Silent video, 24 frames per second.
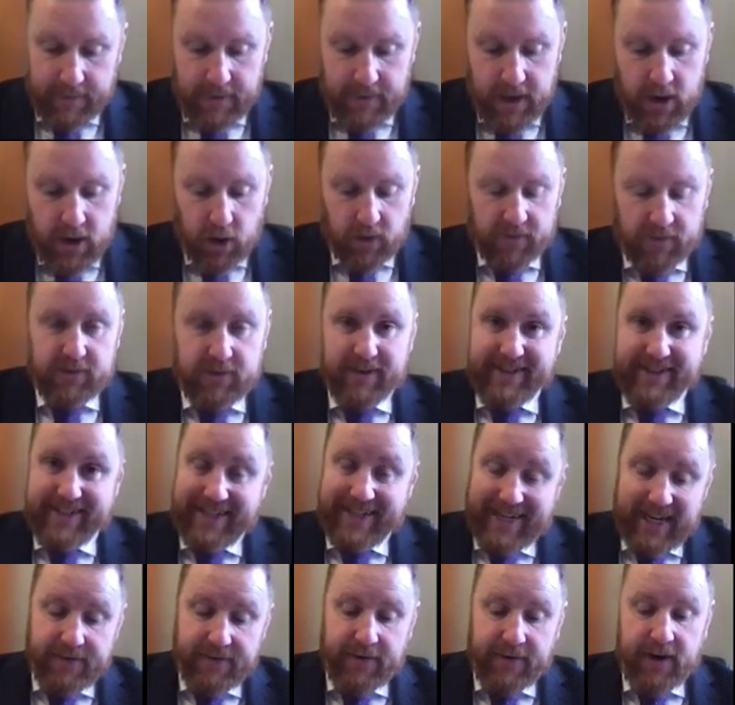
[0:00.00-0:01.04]
or someone has
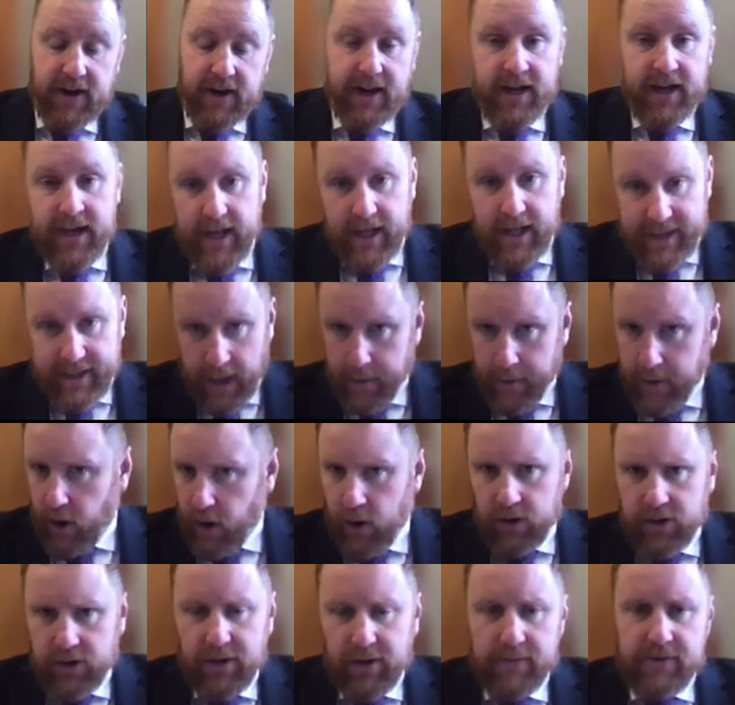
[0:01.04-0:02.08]
to leave early, that would
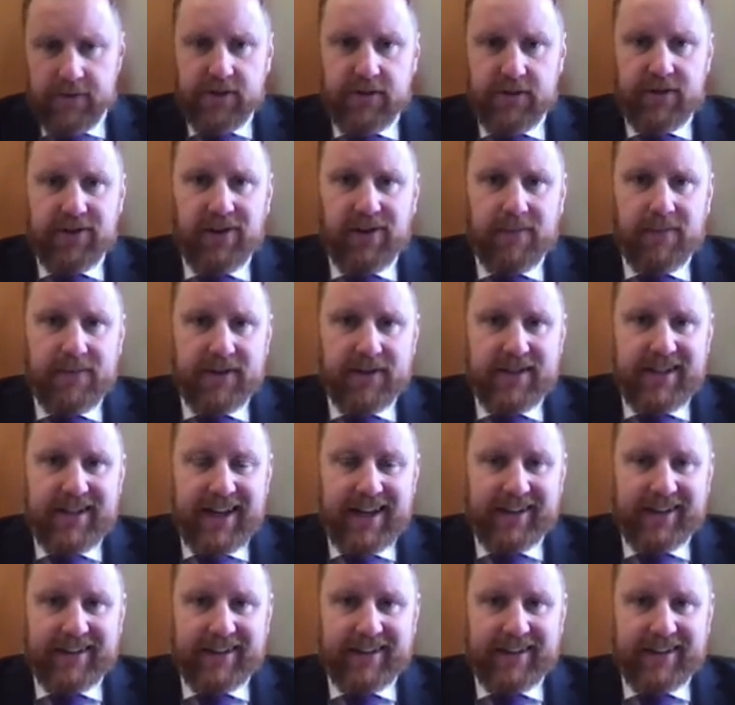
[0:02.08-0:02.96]
all come through Compass.